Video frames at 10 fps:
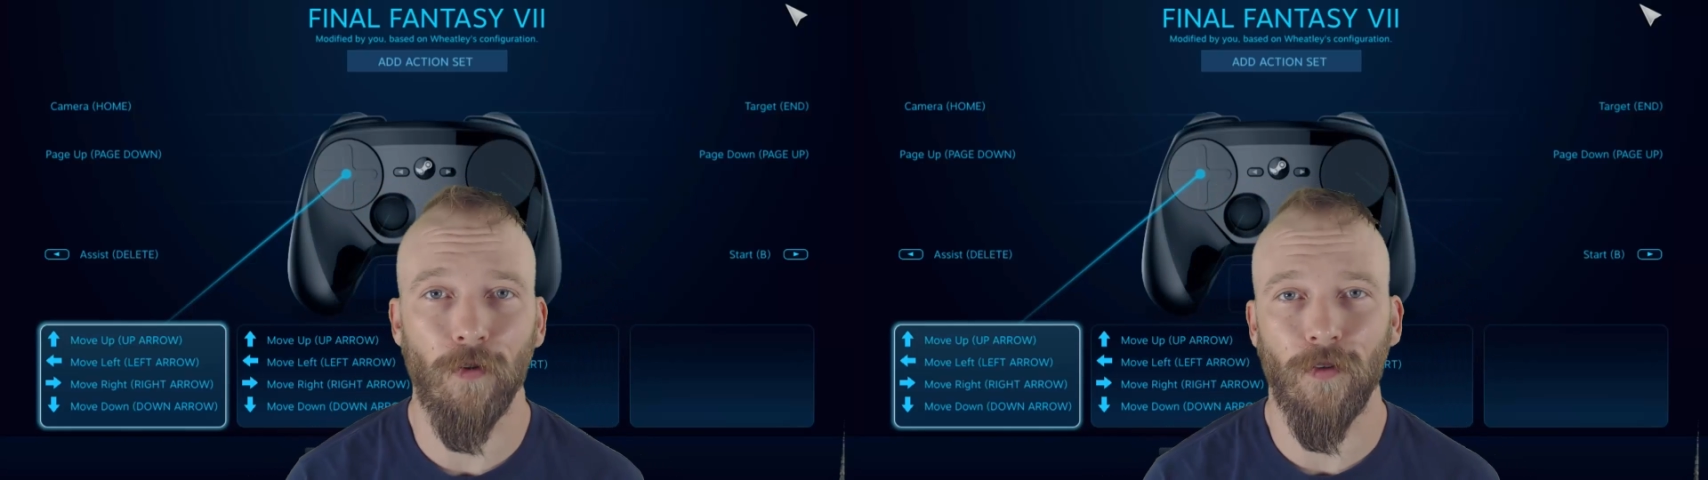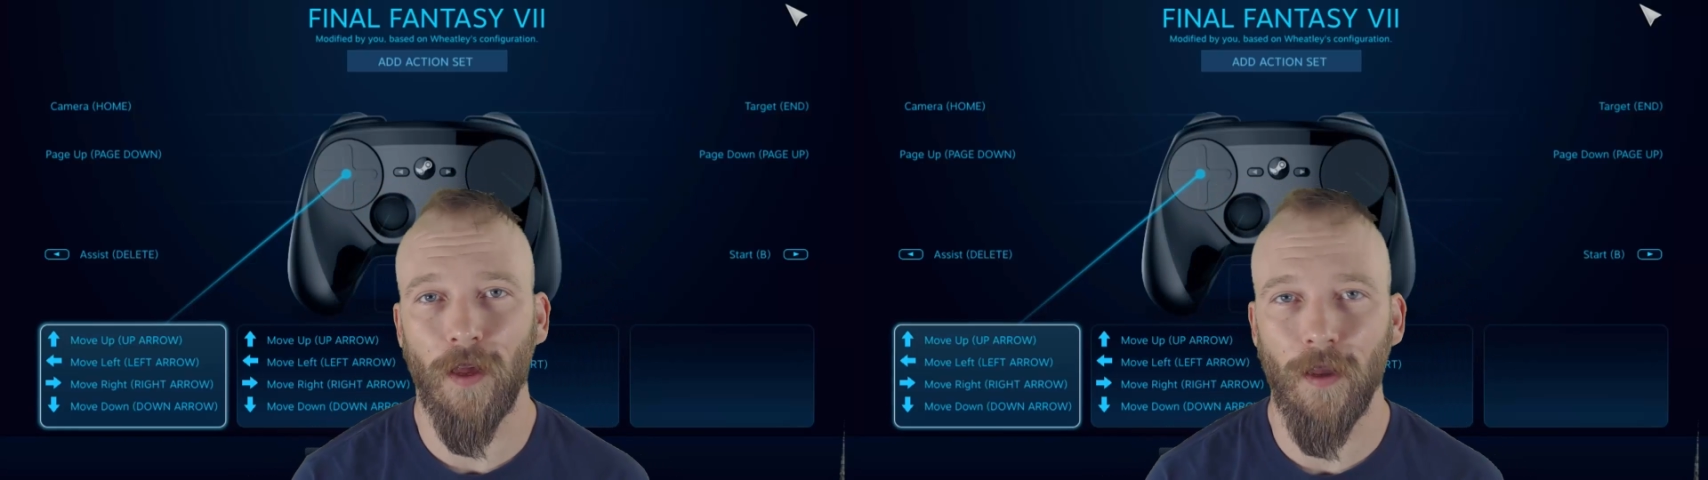
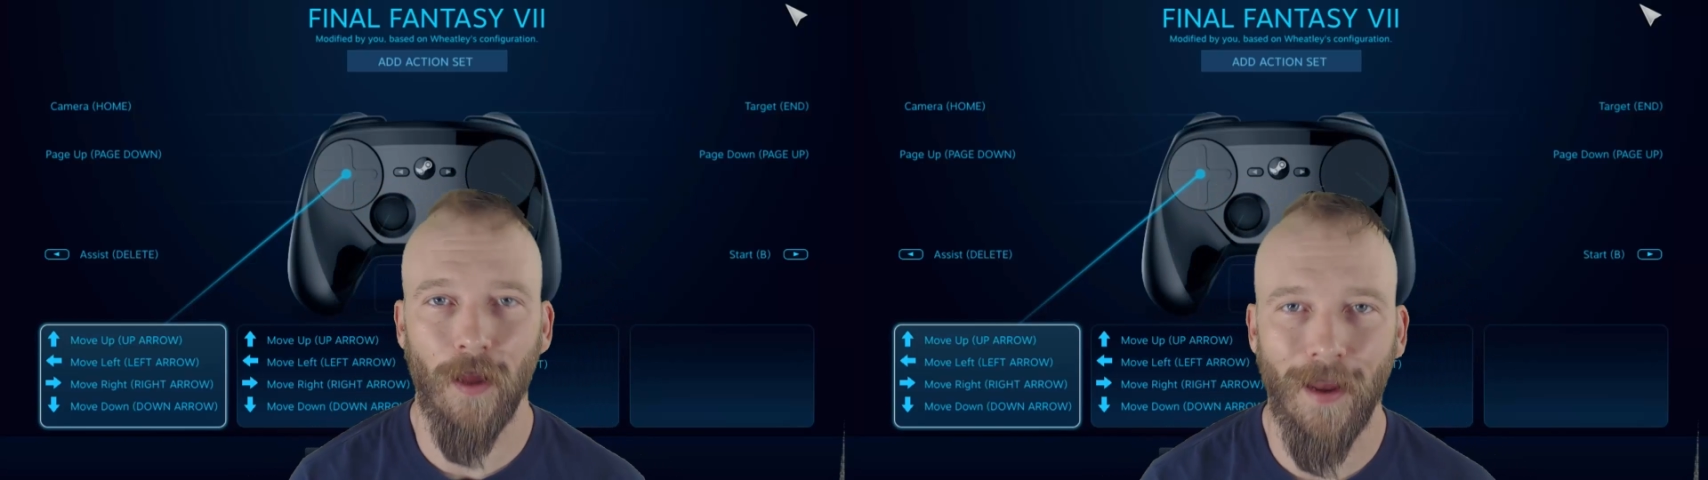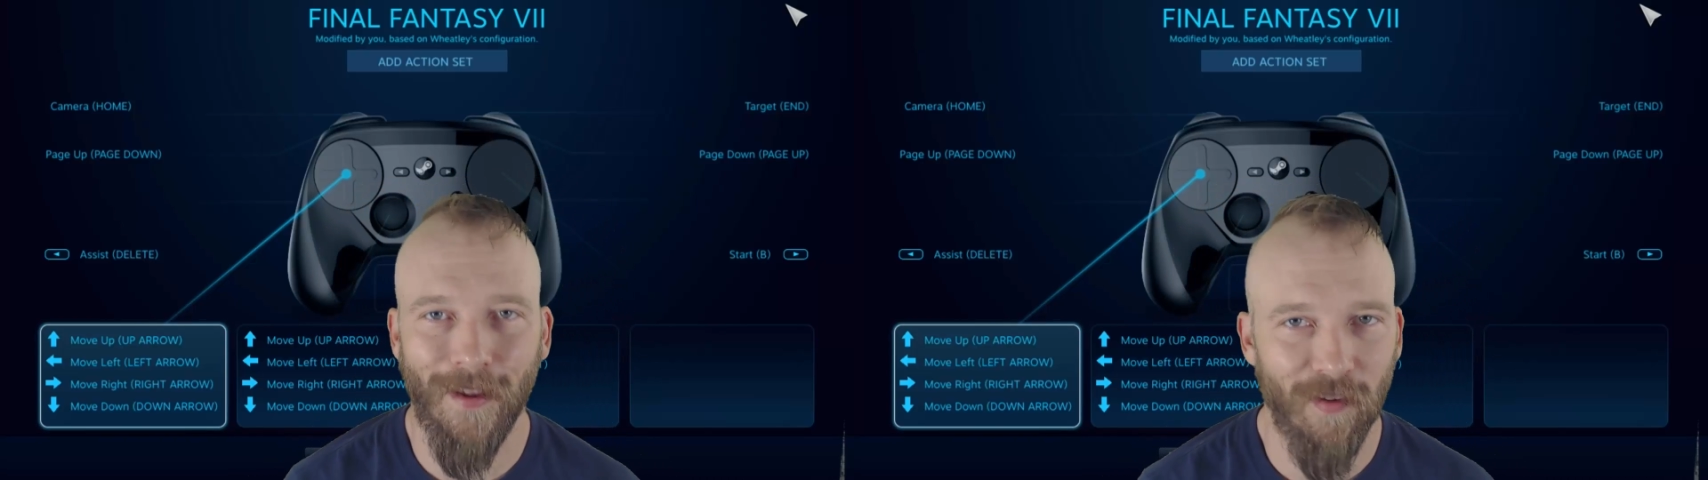was
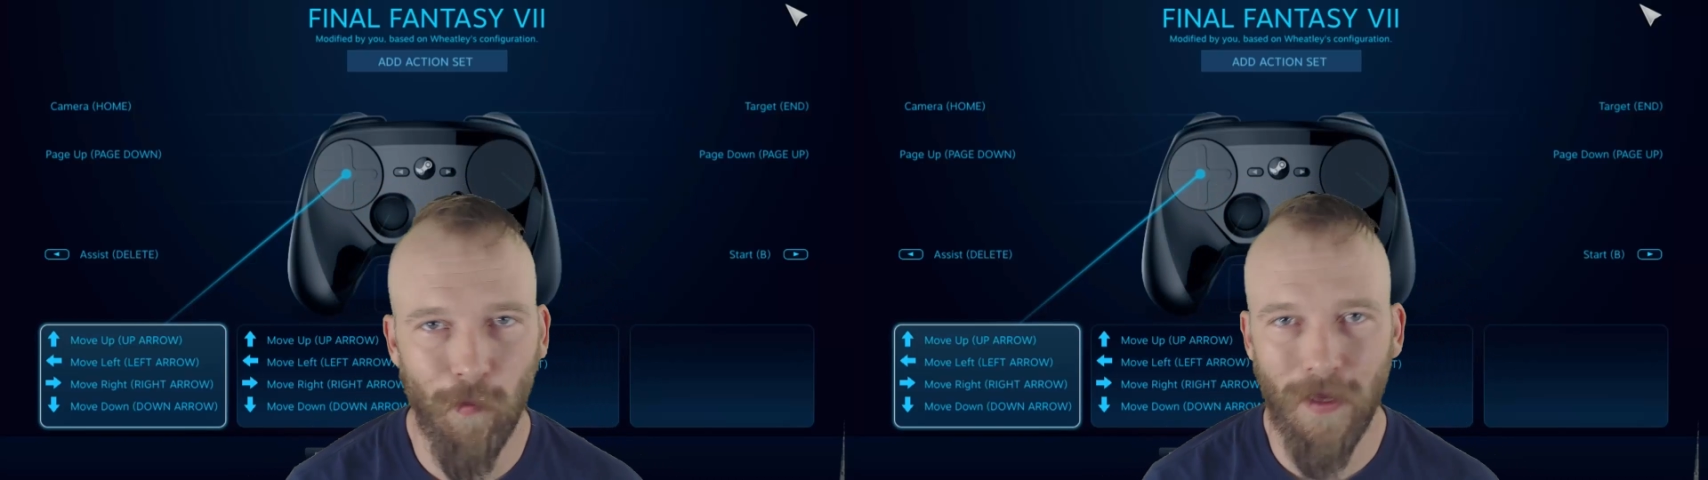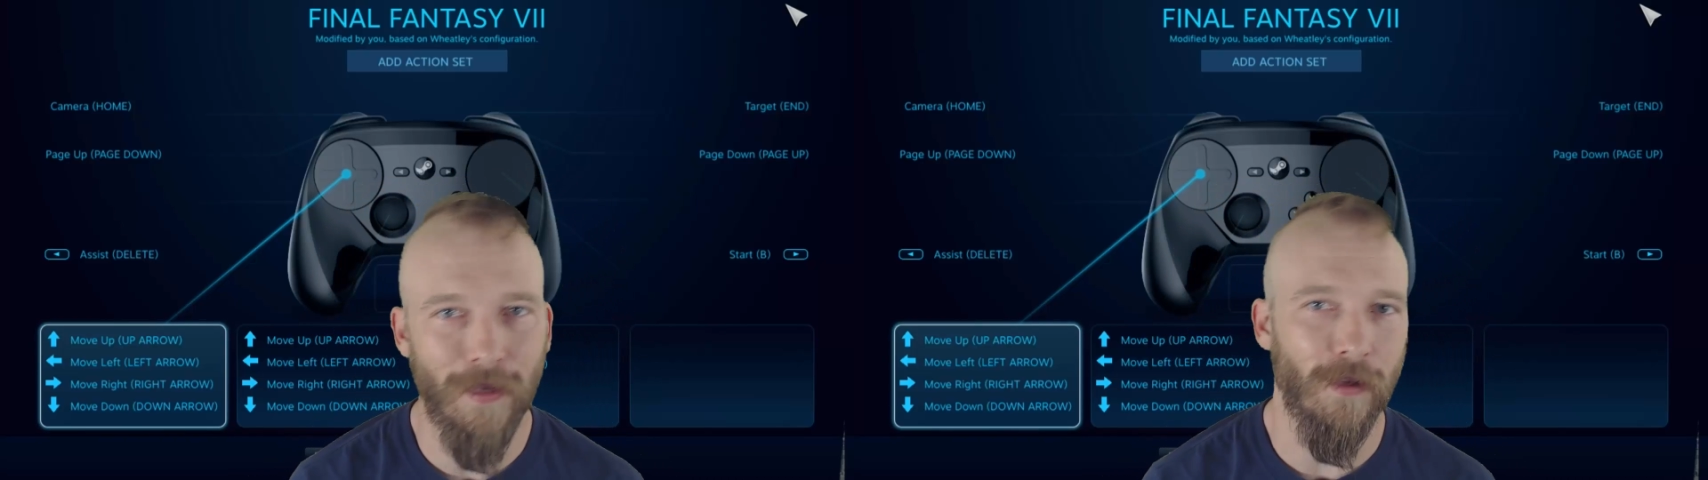at
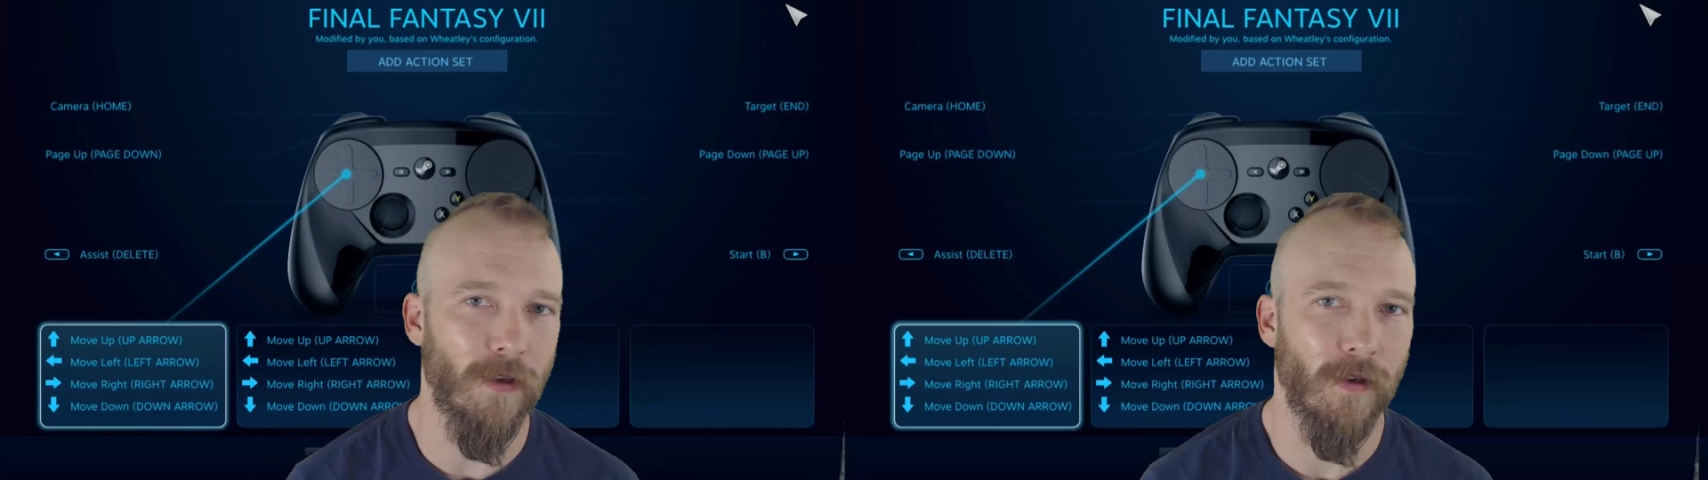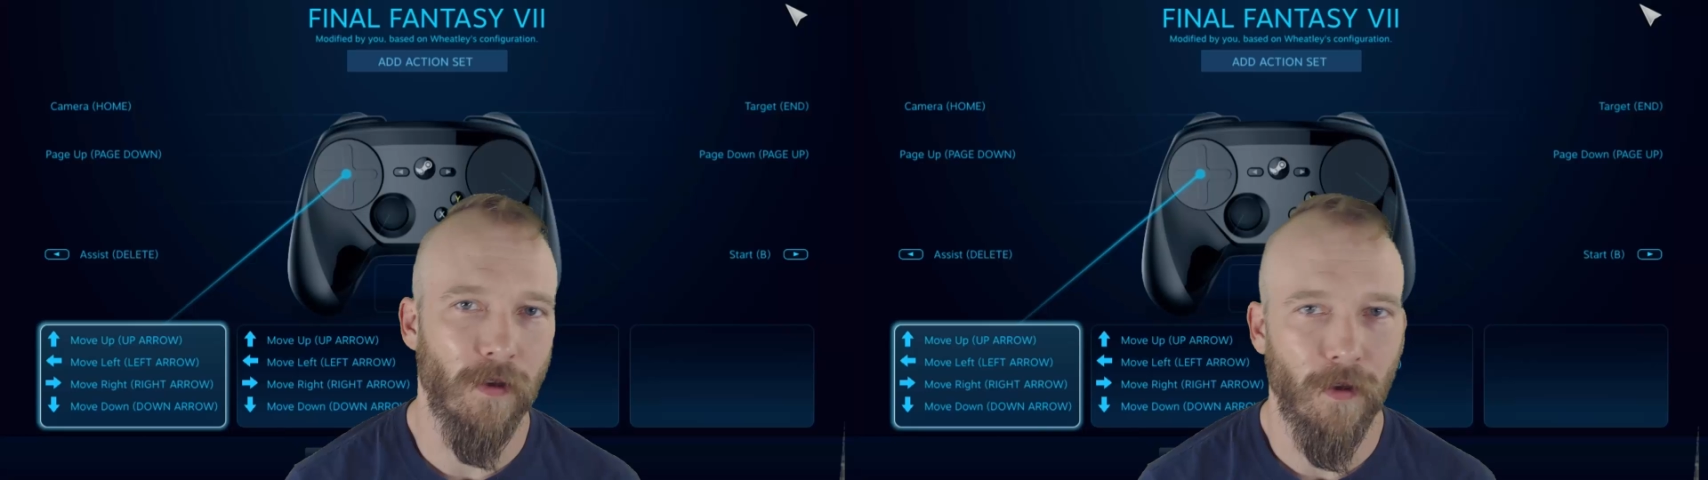its
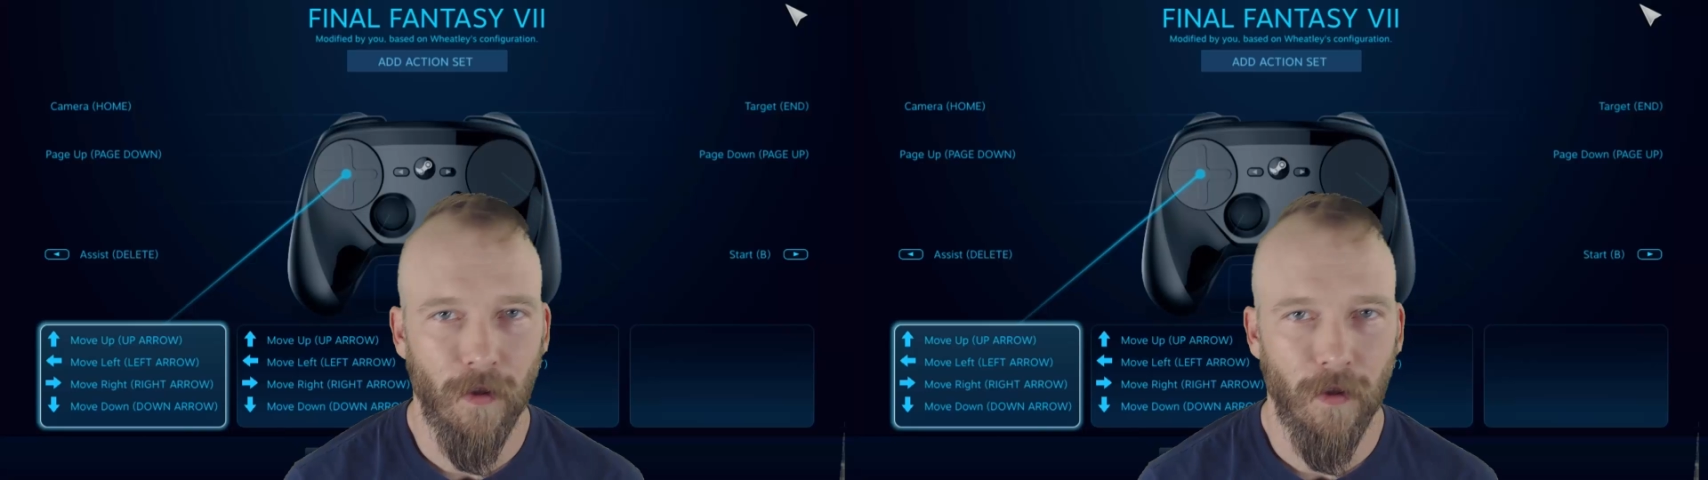peak,